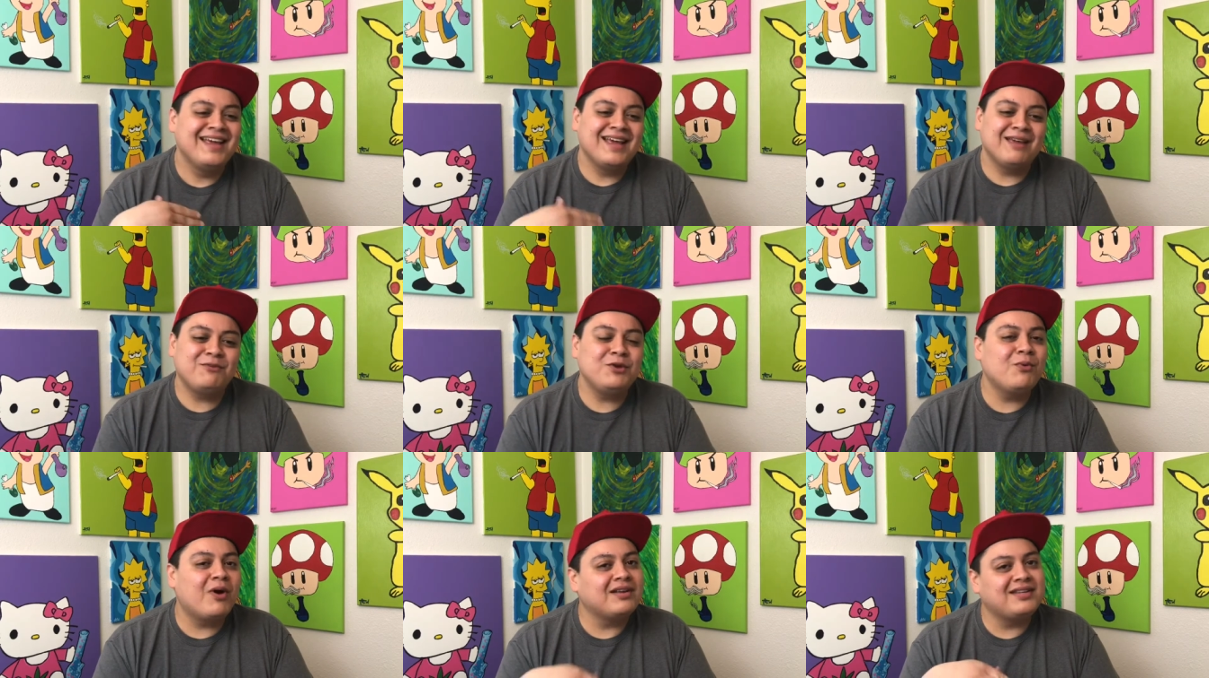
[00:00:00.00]
If you
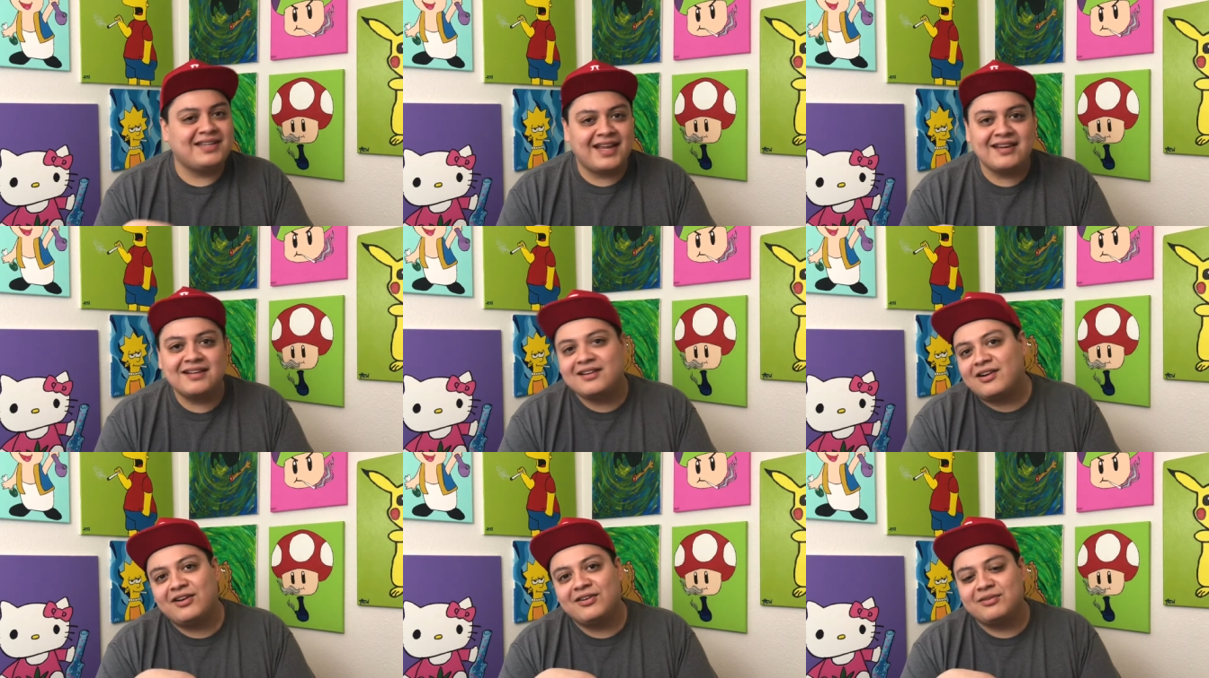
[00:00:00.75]
want data
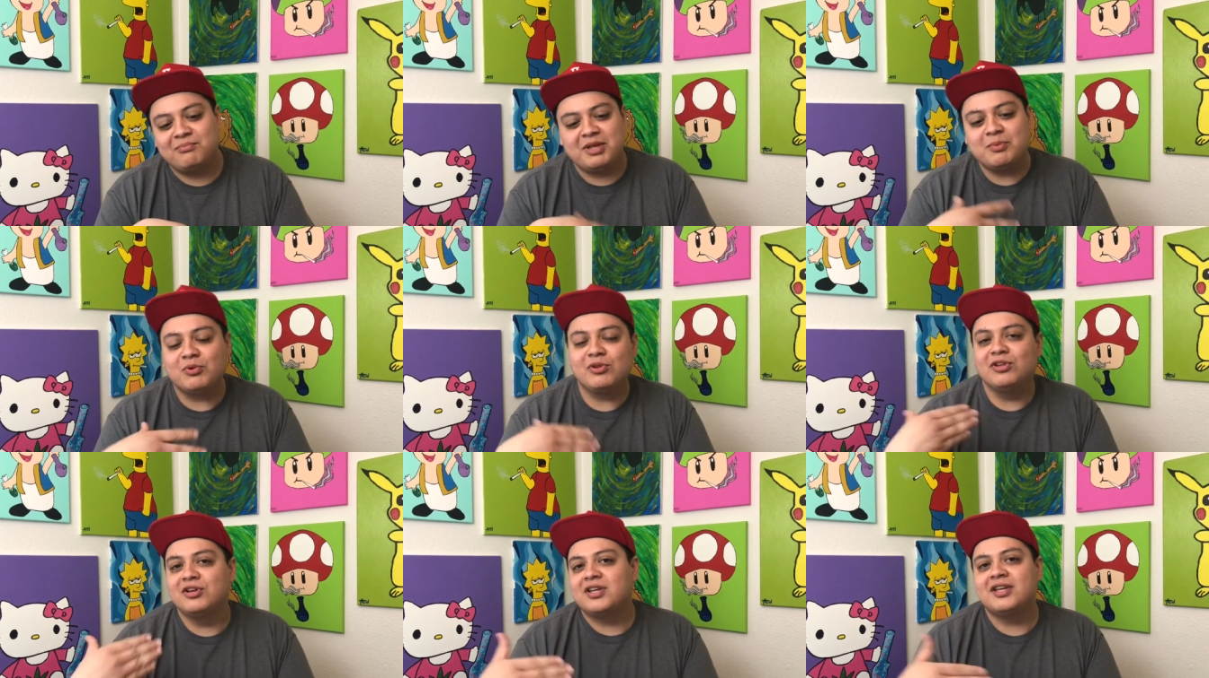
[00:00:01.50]
on
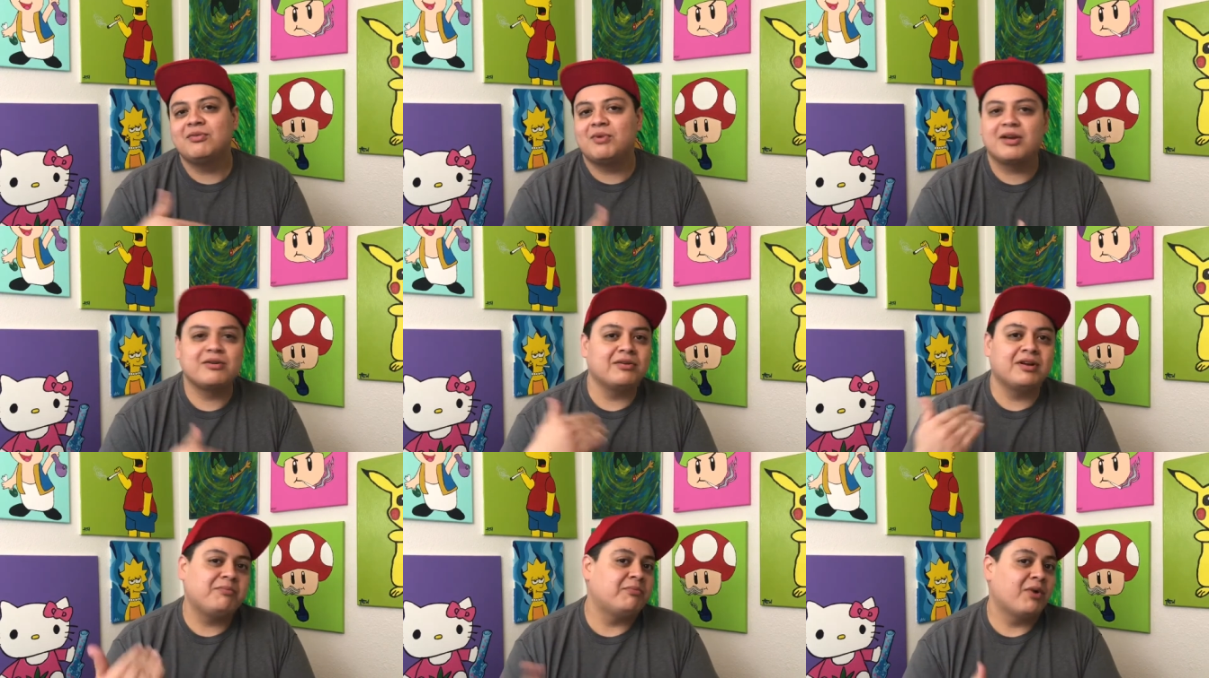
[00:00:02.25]
people looking
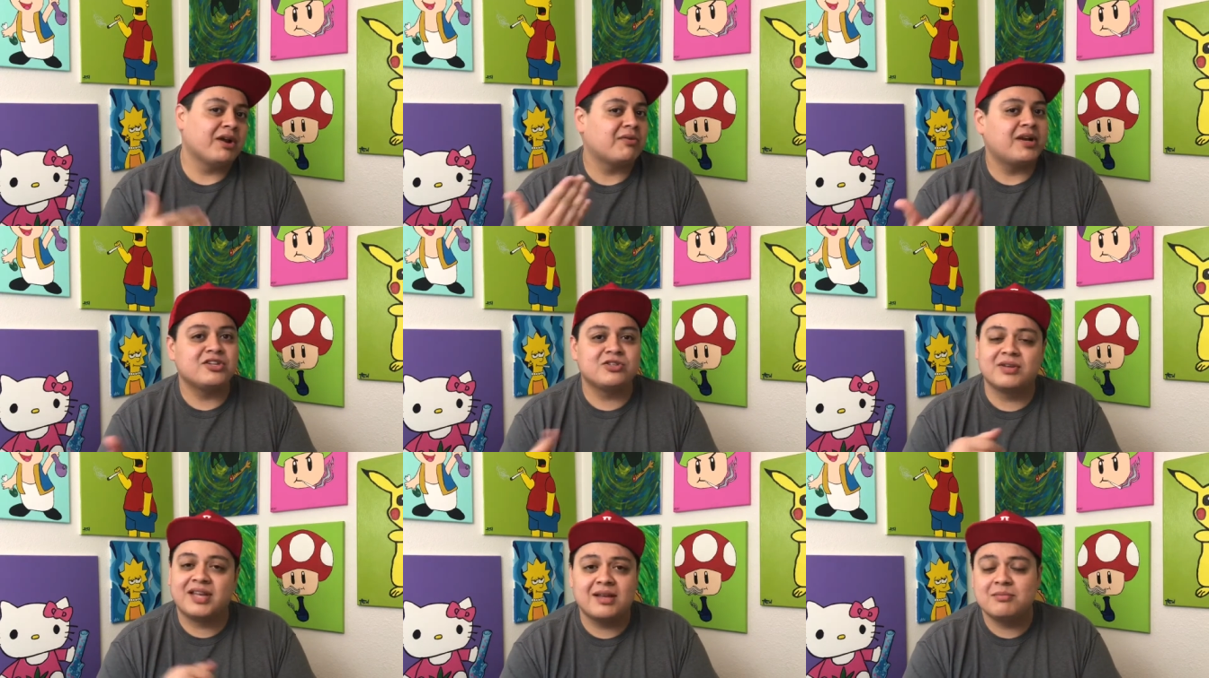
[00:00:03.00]
up
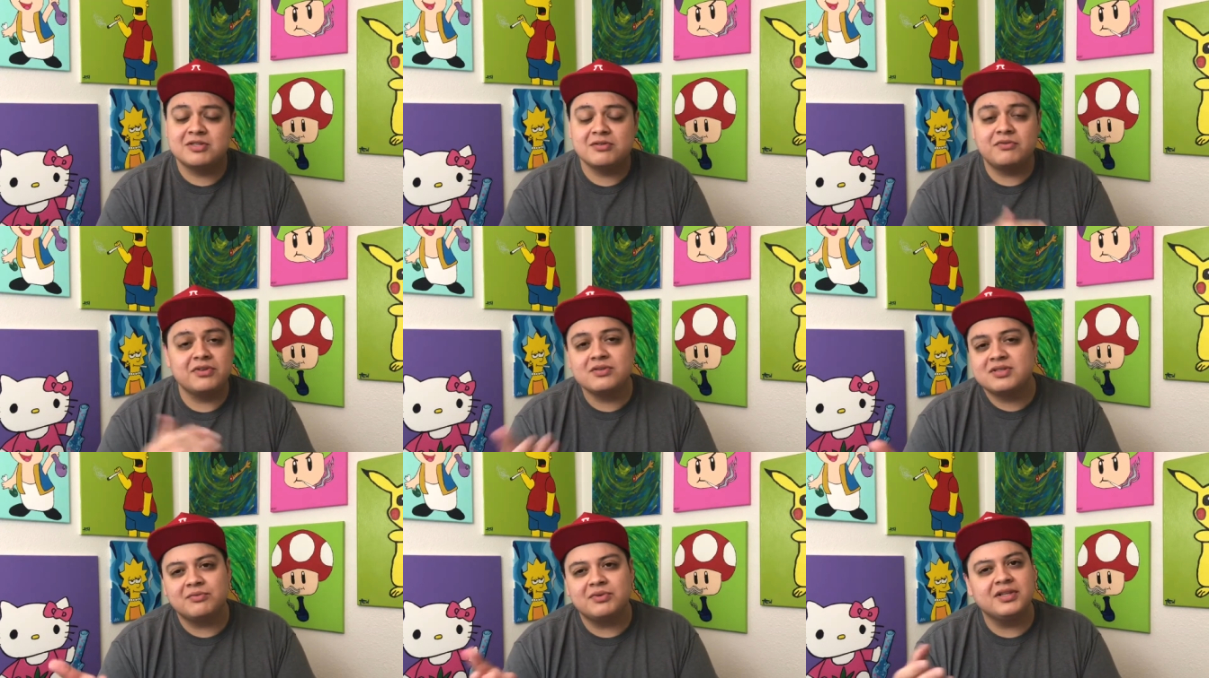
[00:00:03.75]
recreational cannabis
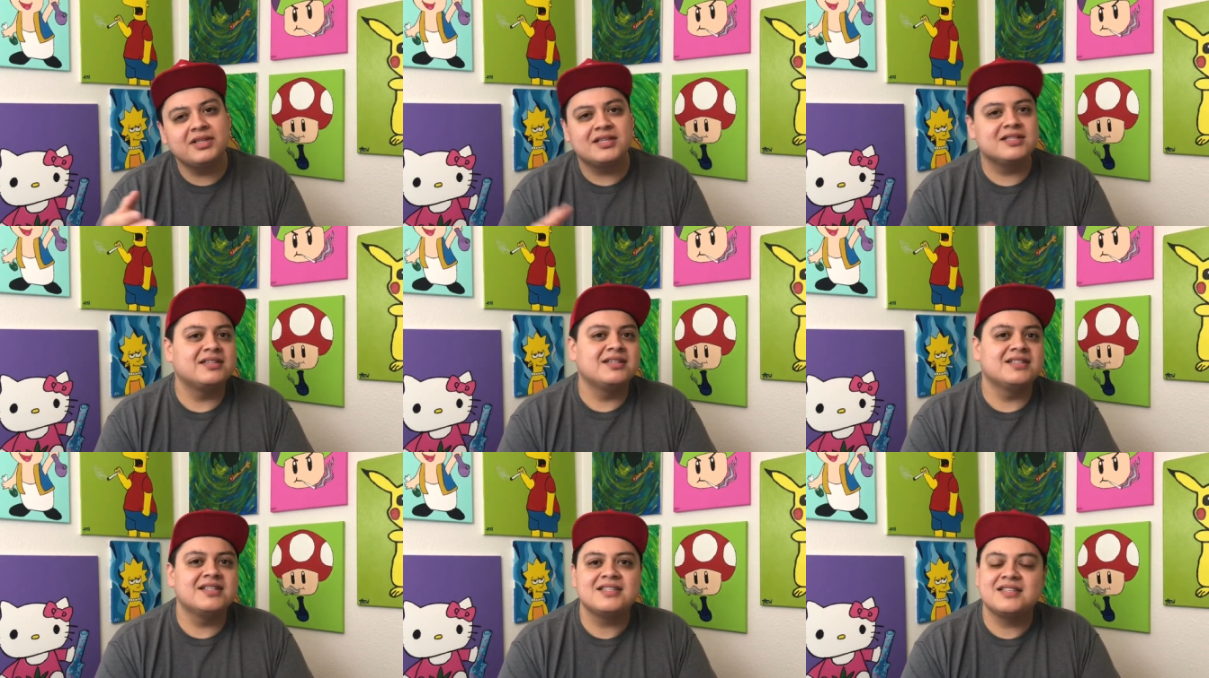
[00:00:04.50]
reviews, it really doesn't
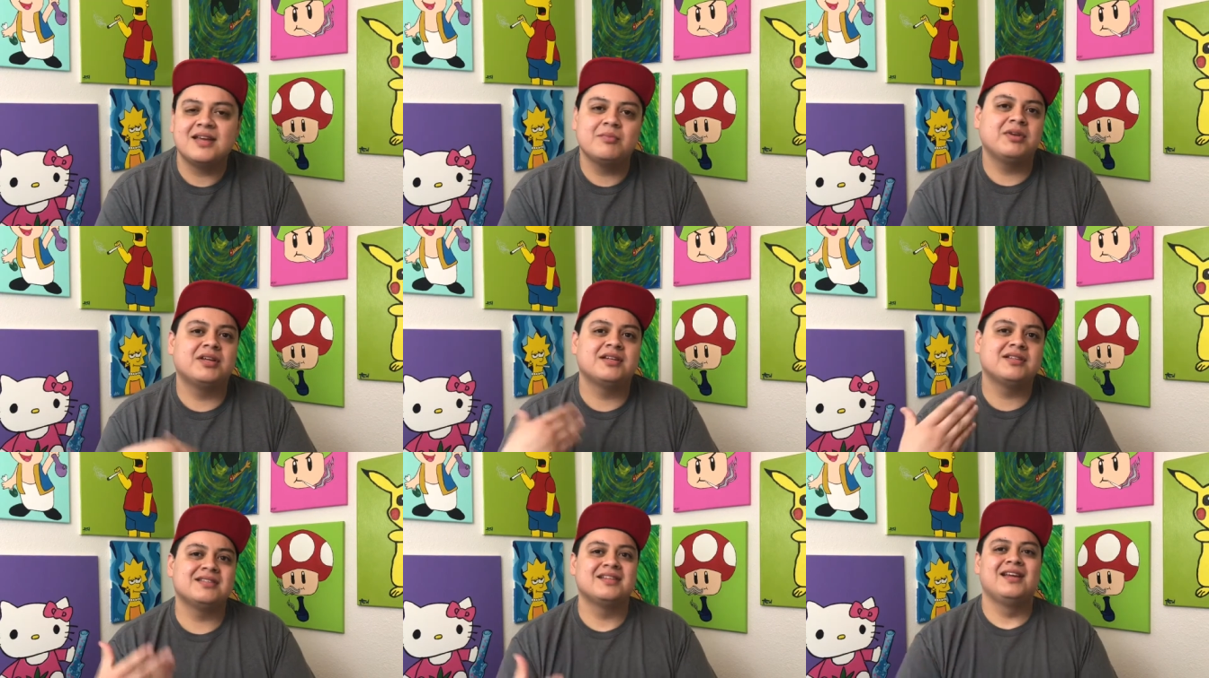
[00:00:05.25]
exist yet,
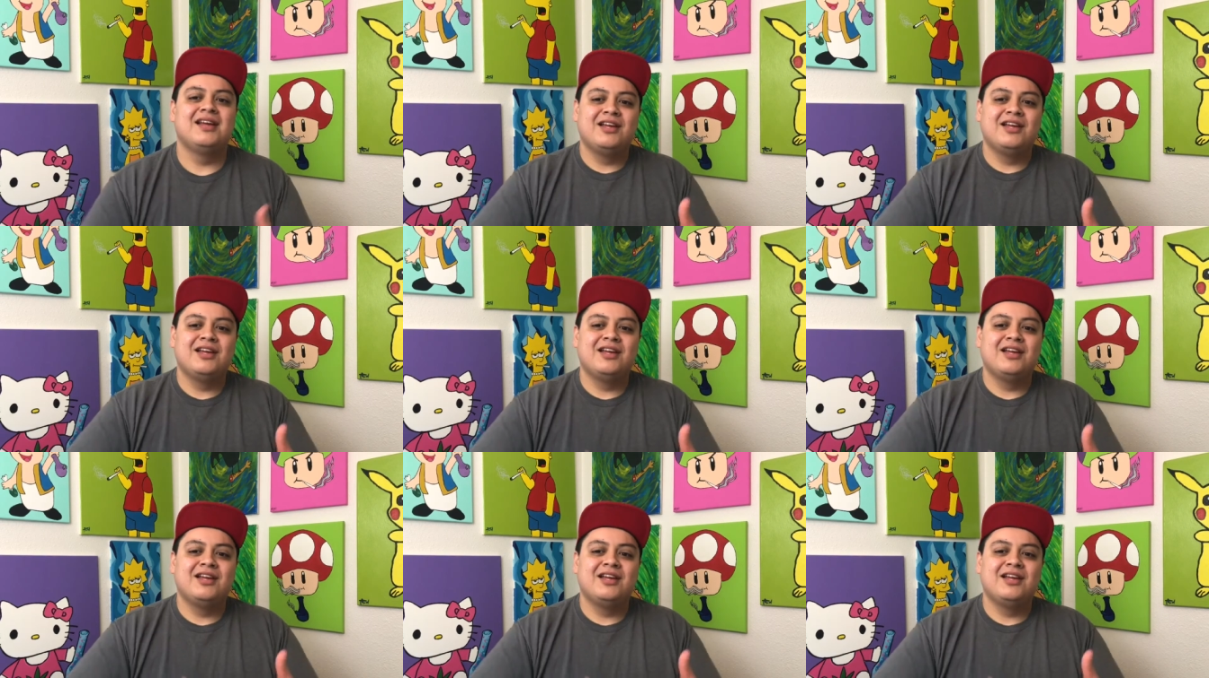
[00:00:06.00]
because